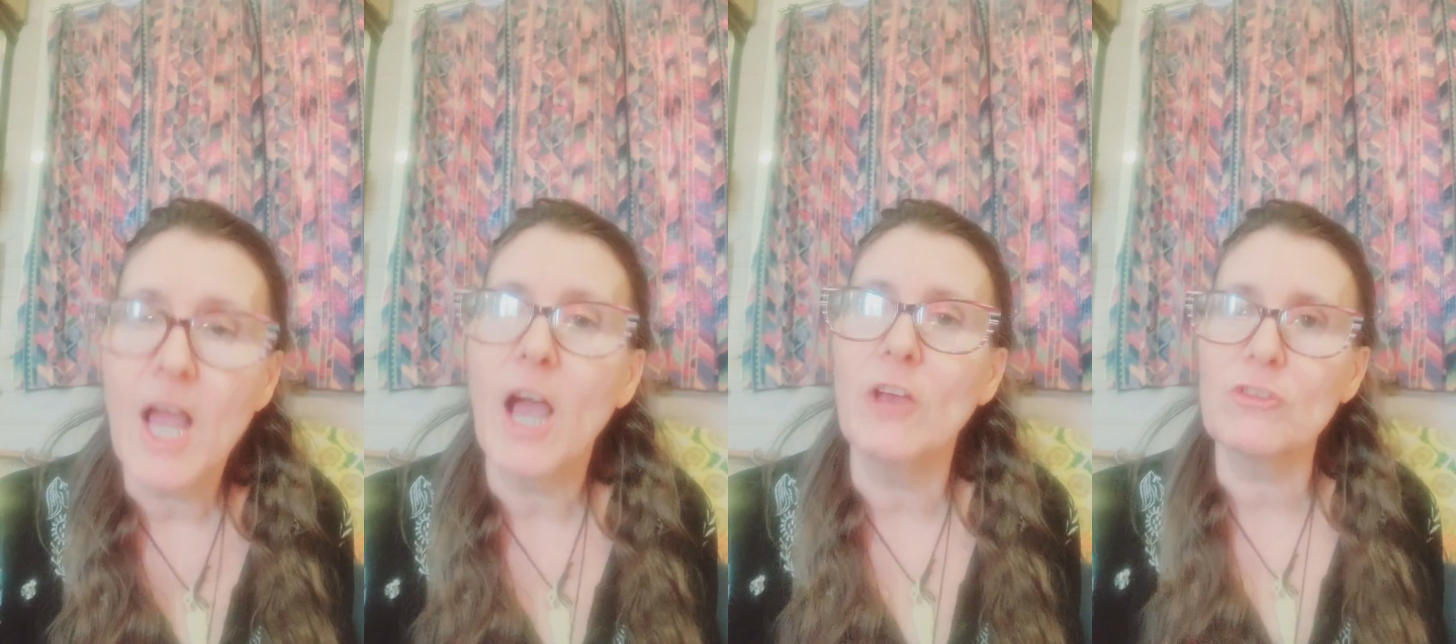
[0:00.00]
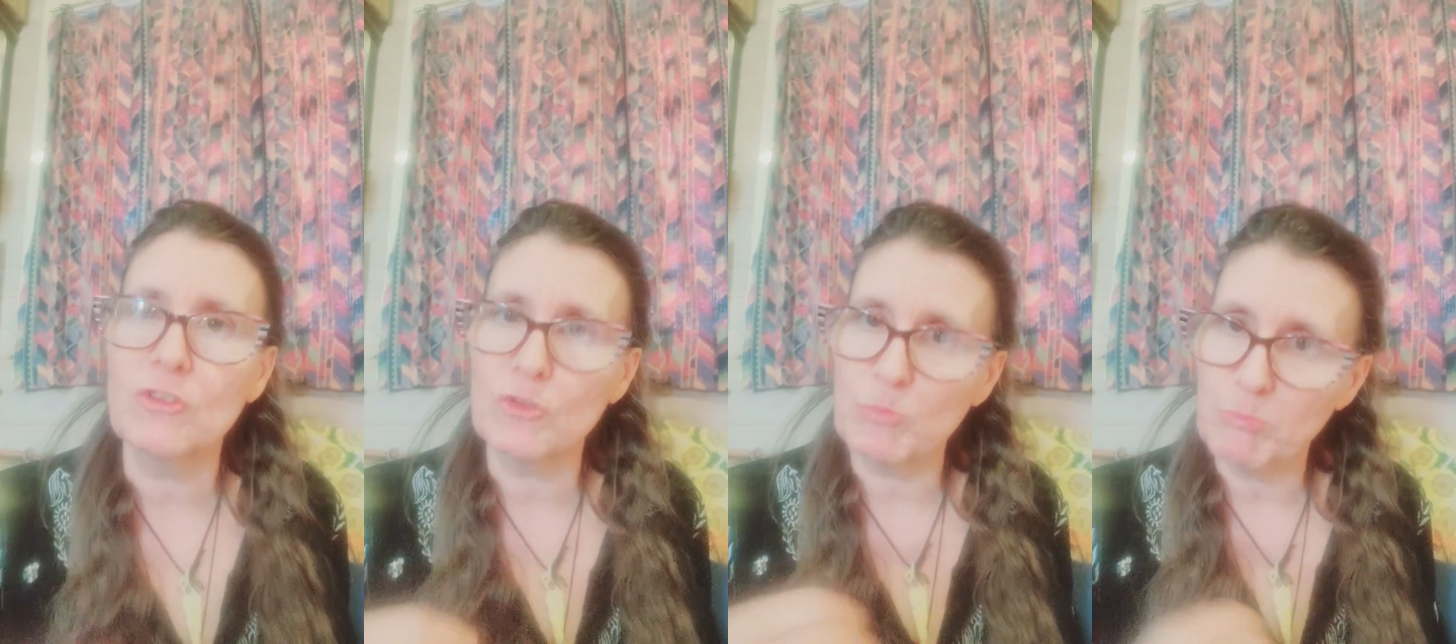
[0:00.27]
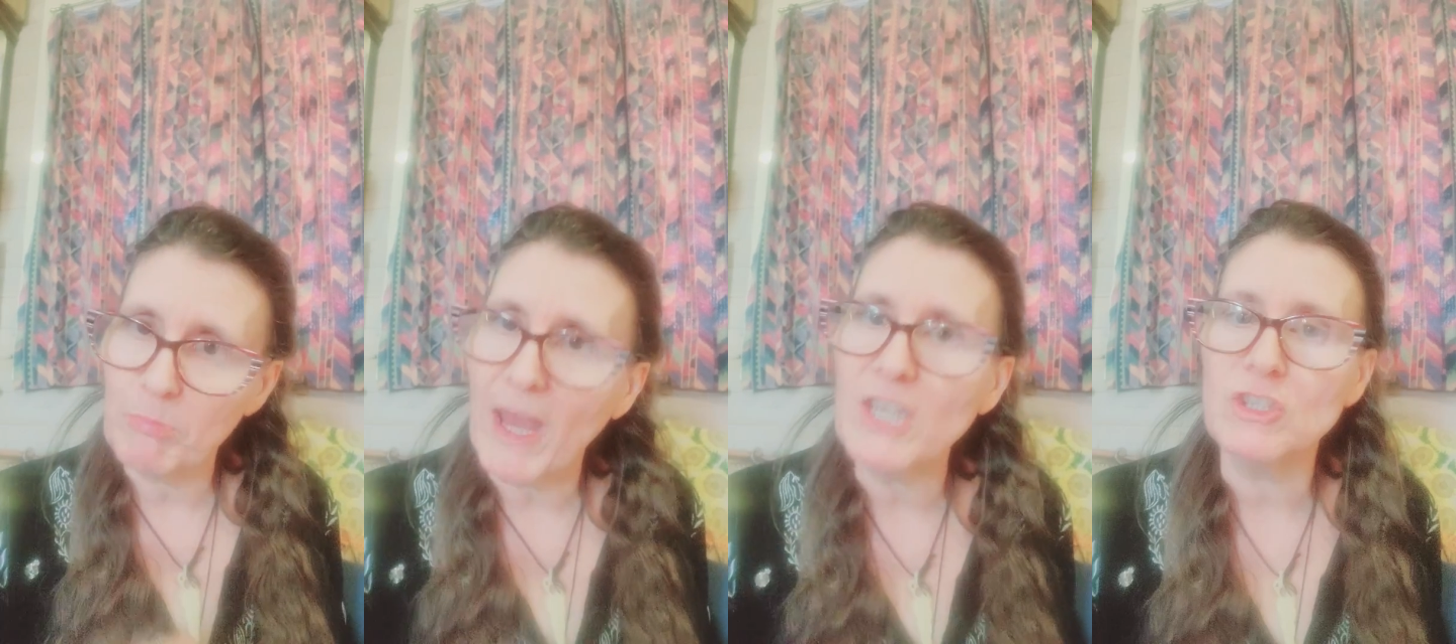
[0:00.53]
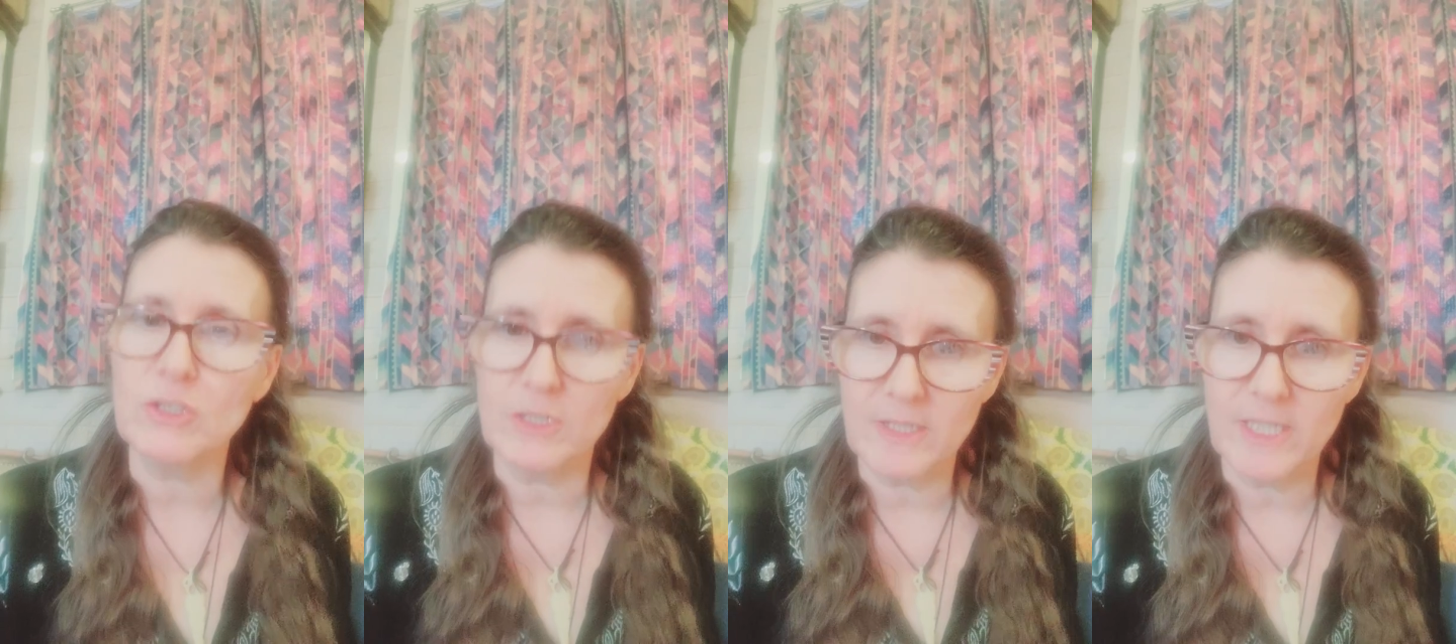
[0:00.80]

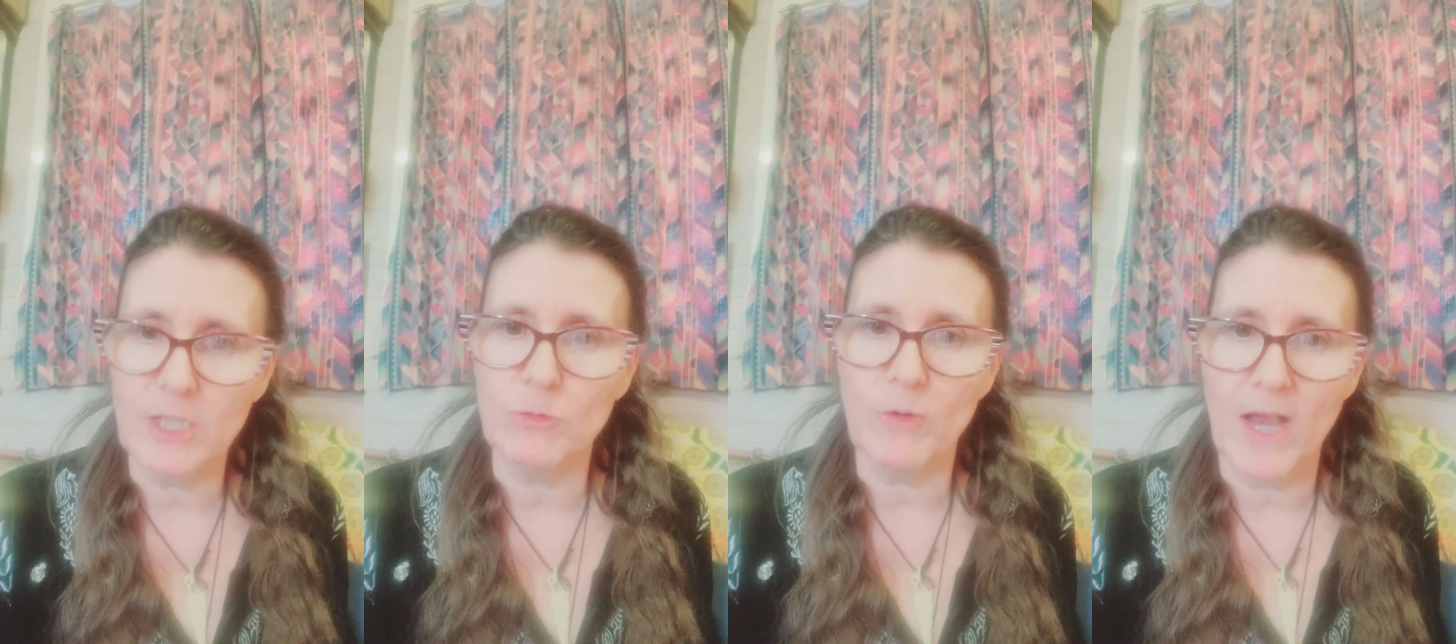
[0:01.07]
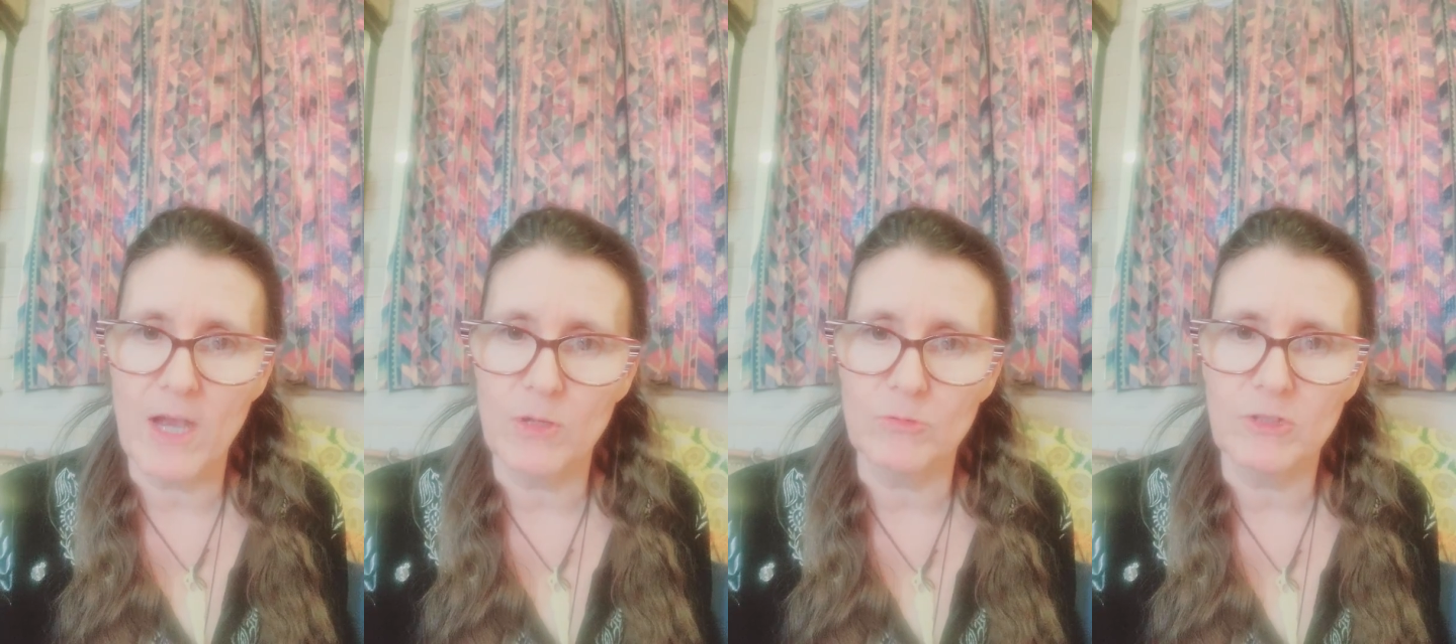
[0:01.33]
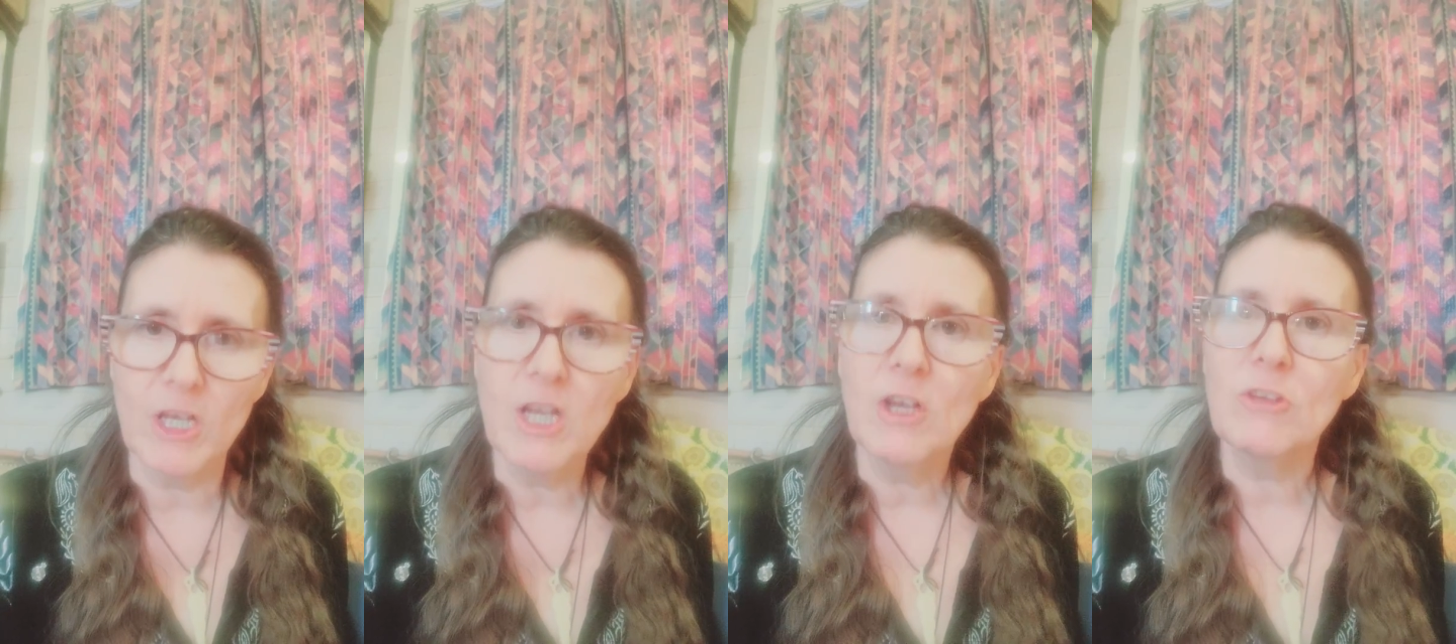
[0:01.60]
especially around